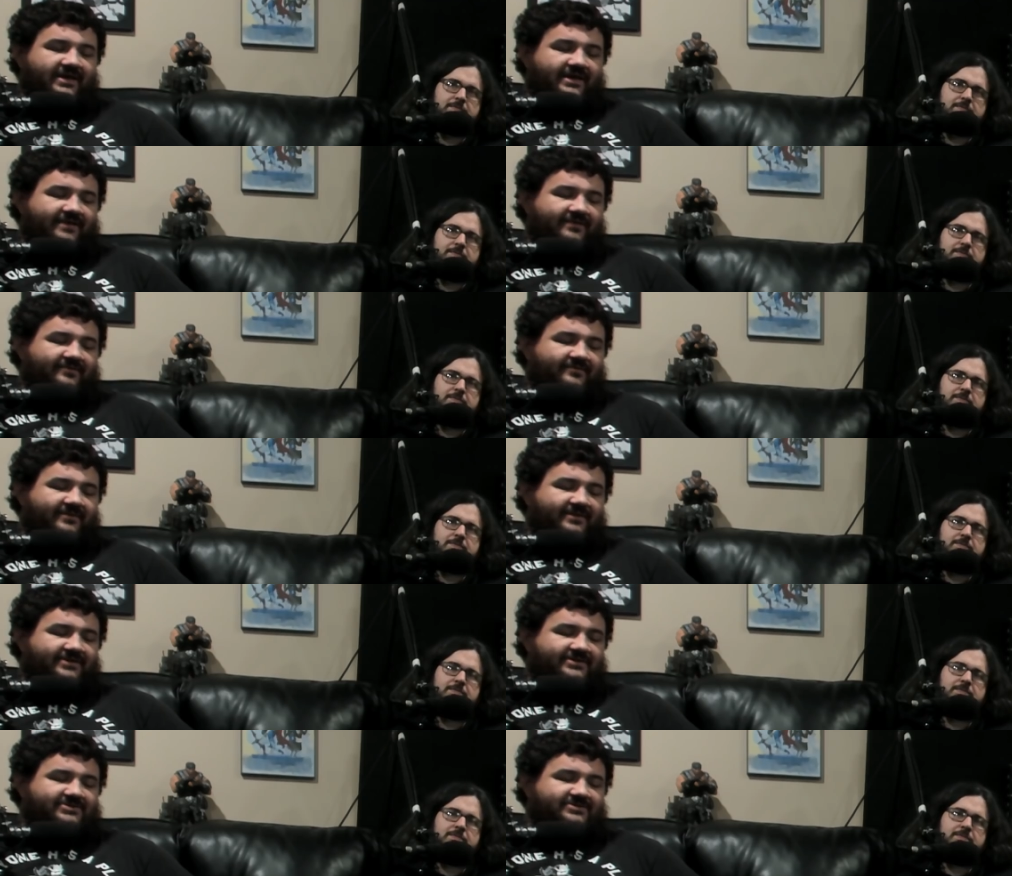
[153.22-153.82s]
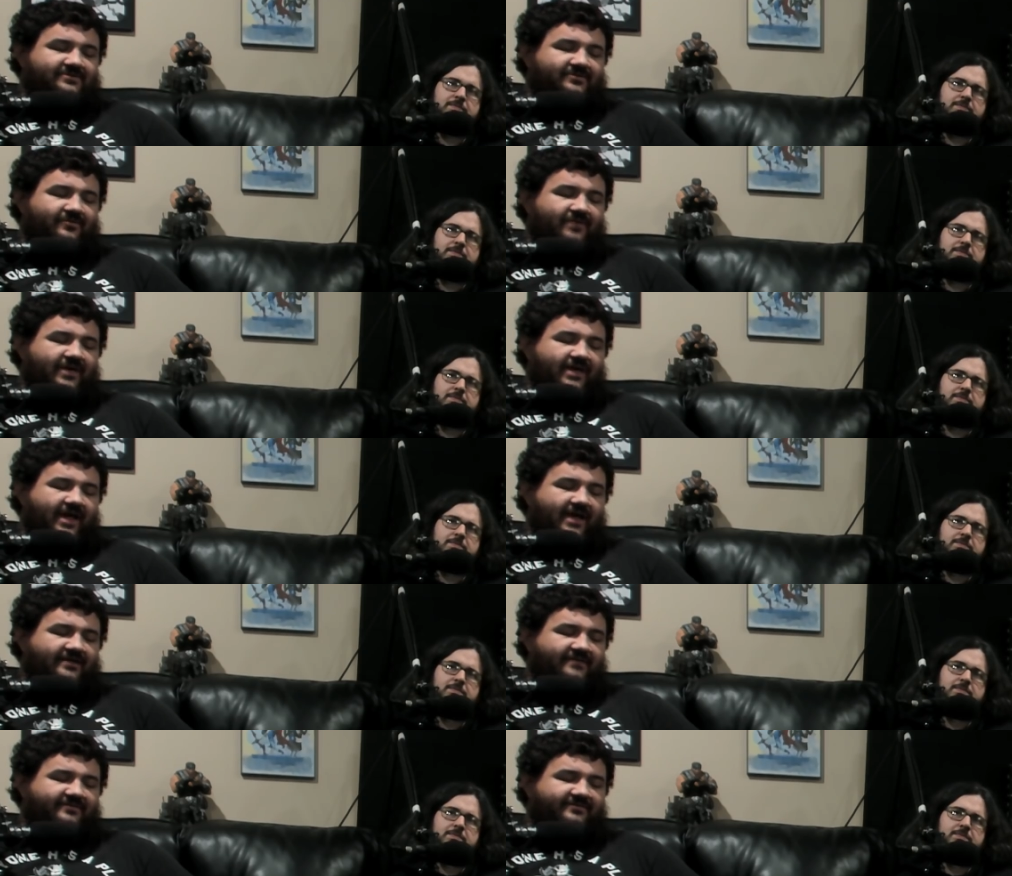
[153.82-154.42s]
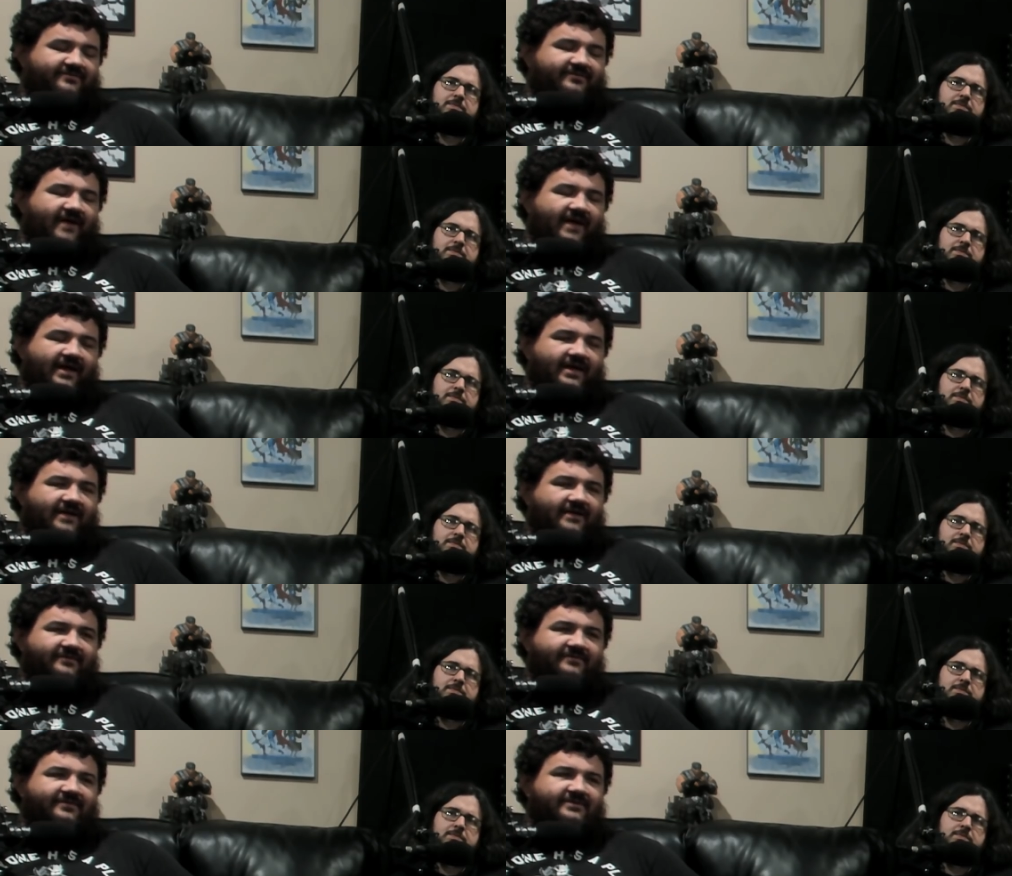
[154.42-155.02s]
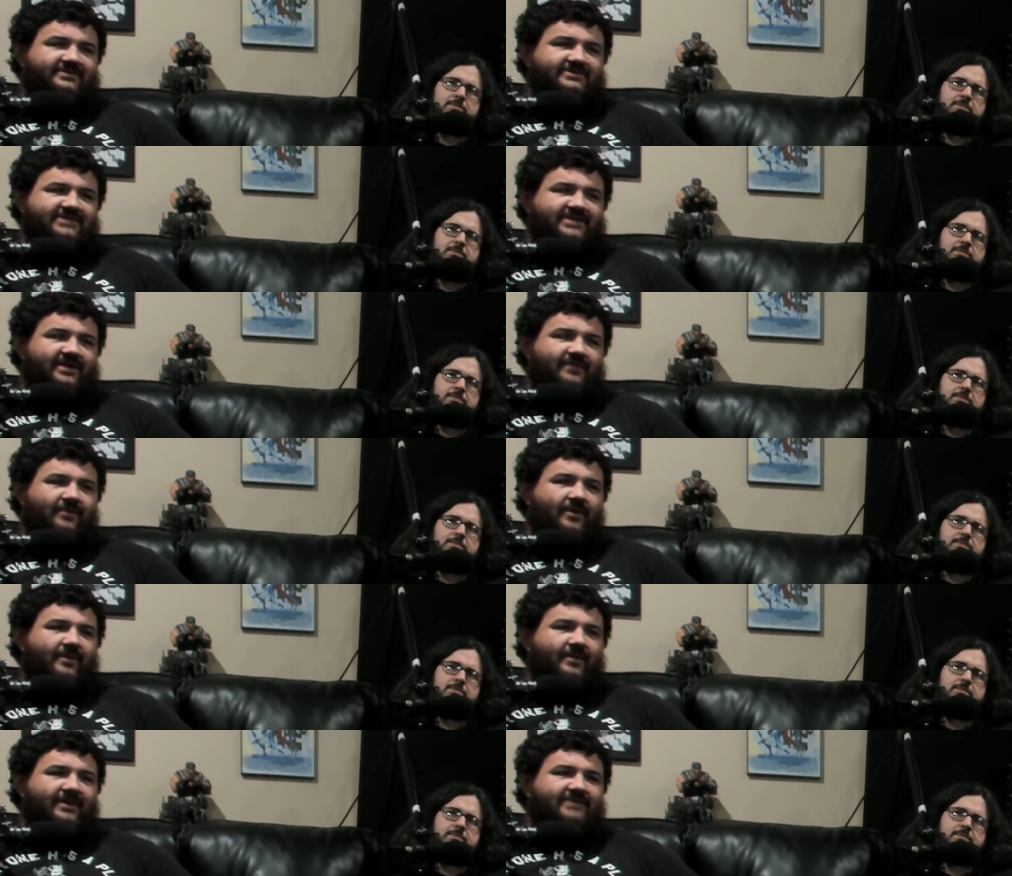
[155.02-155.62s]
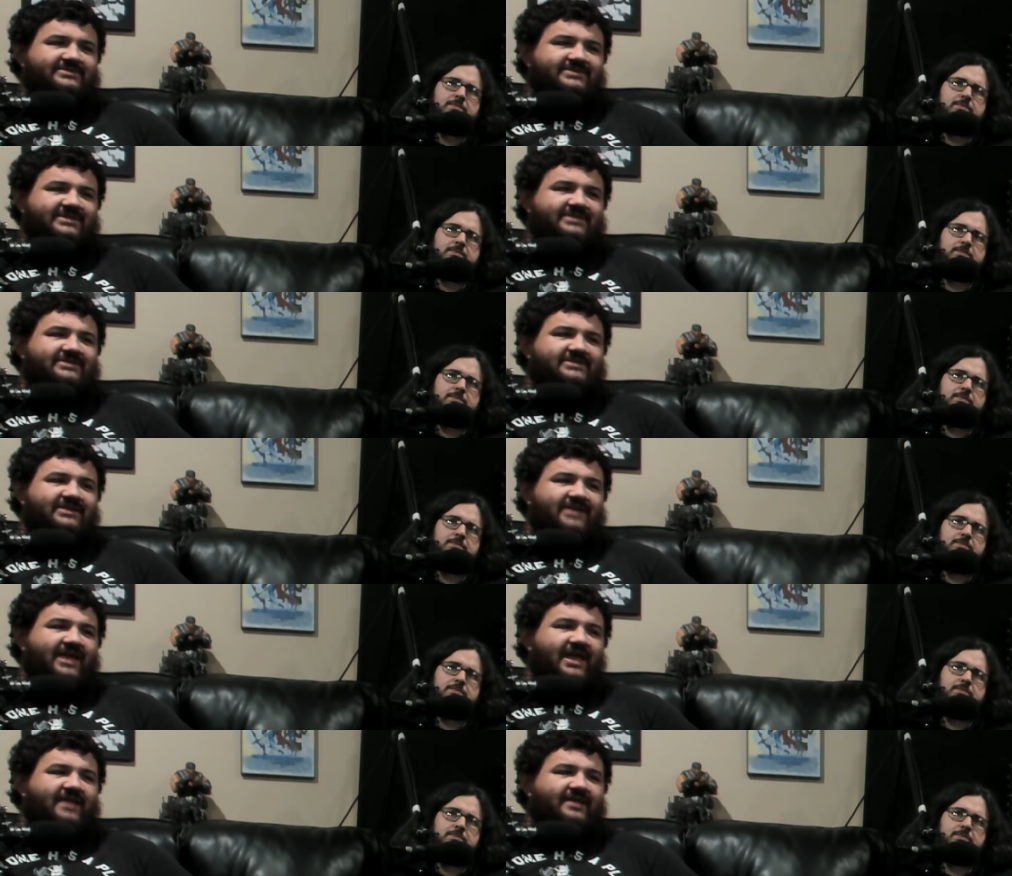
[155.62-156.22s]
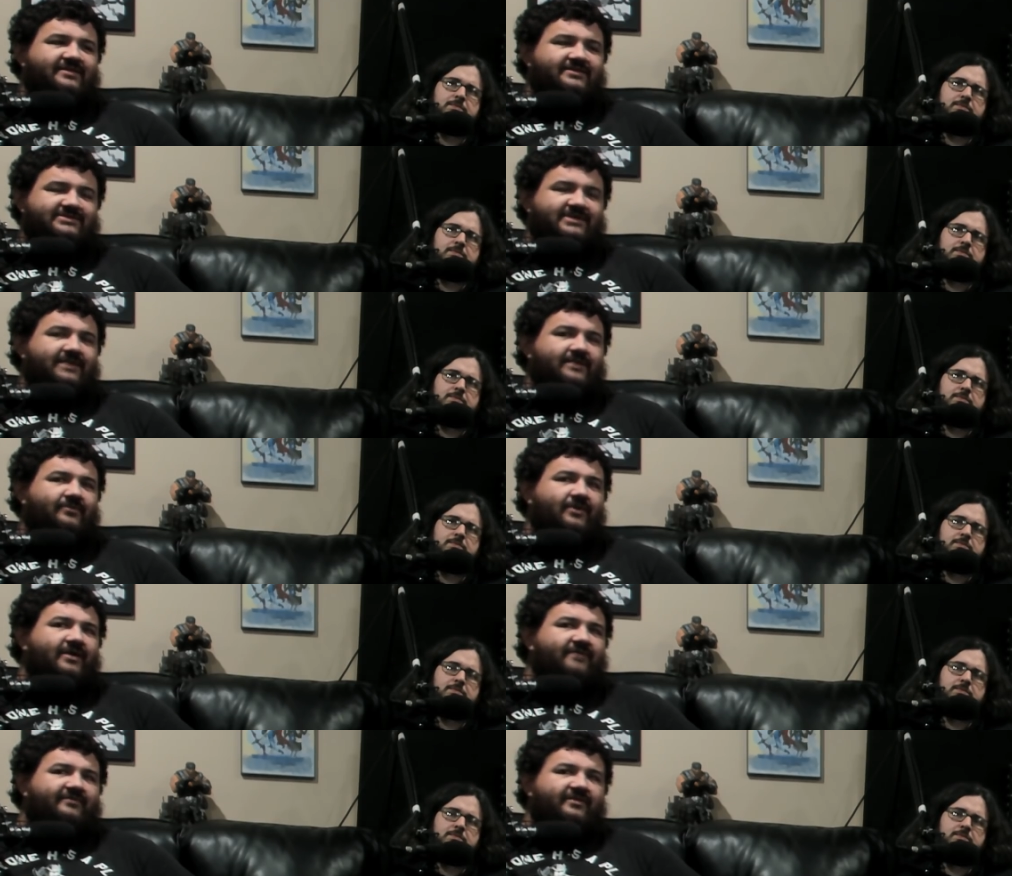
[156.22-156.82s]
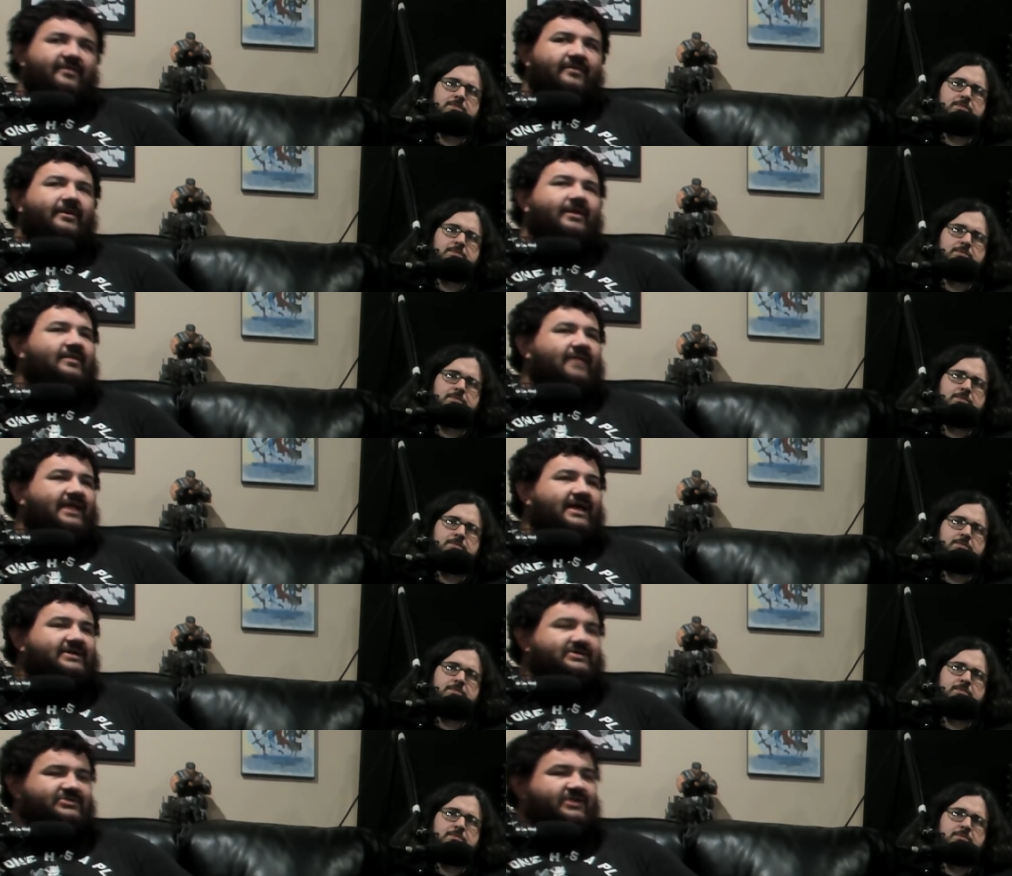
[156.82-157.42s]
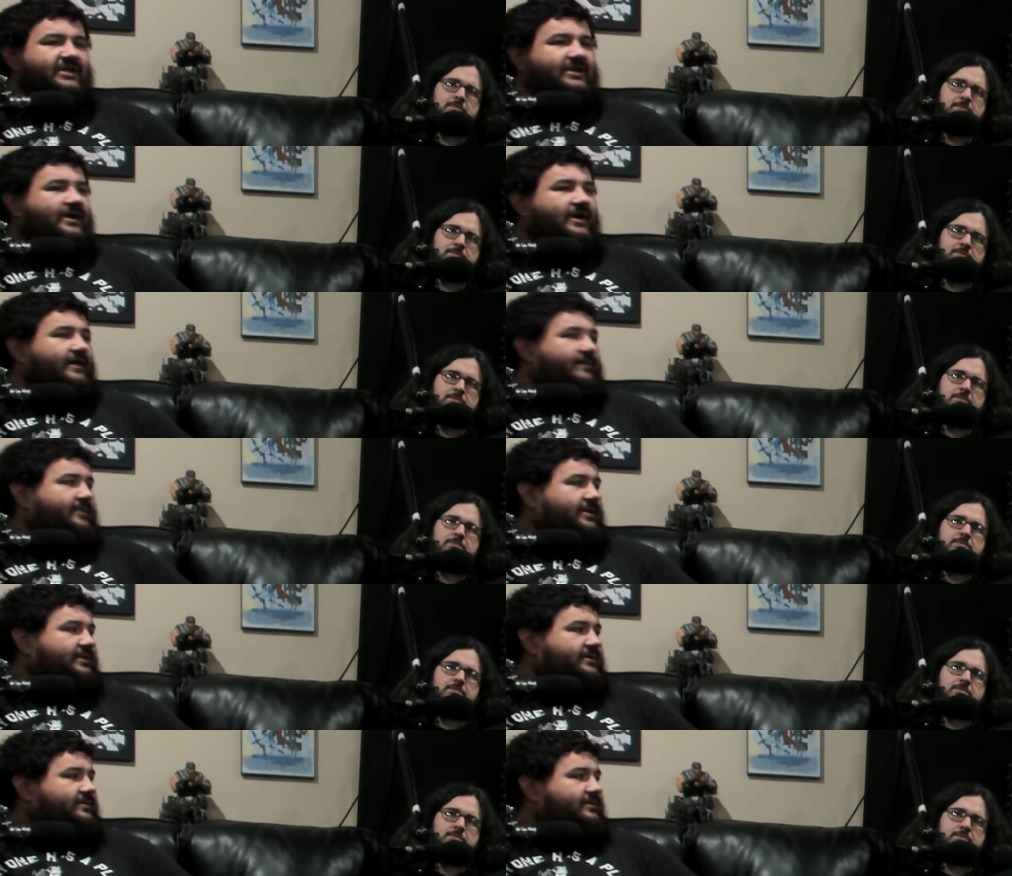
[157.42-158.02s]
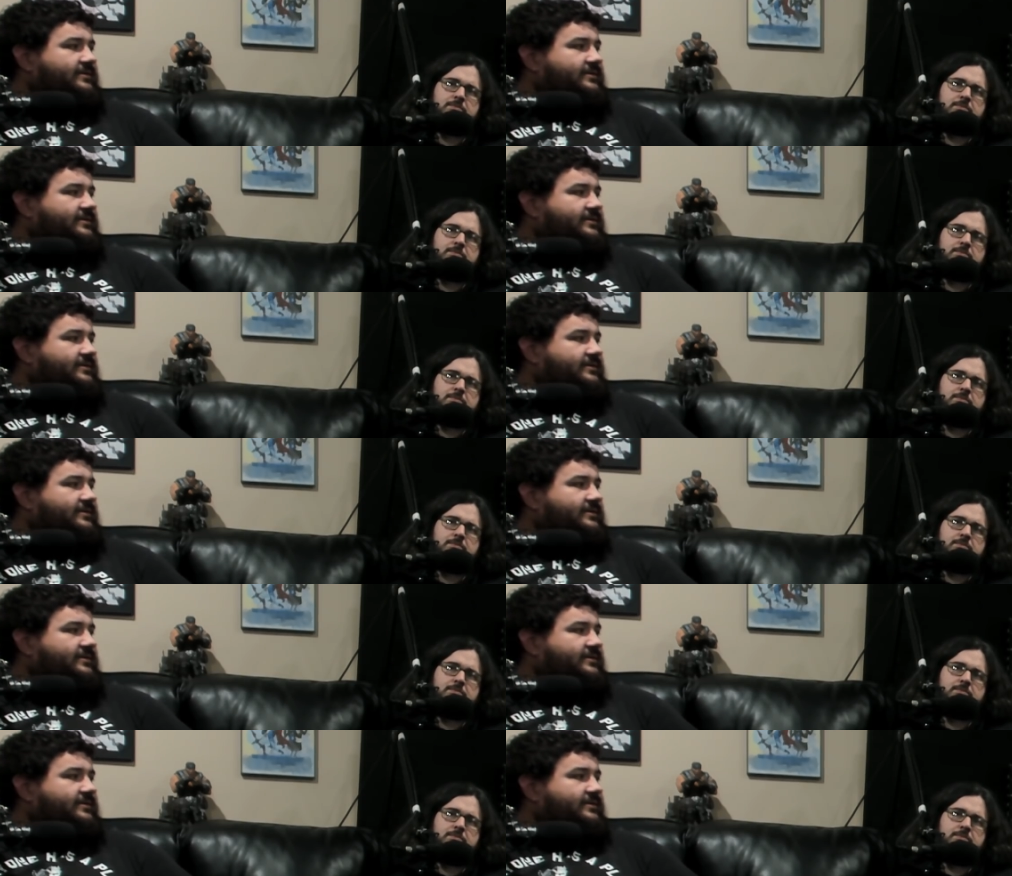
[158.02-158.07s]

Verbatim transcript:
Speaker 1: in which we kind of i kind of feel the same way about season eight the same way i feel about last jedi man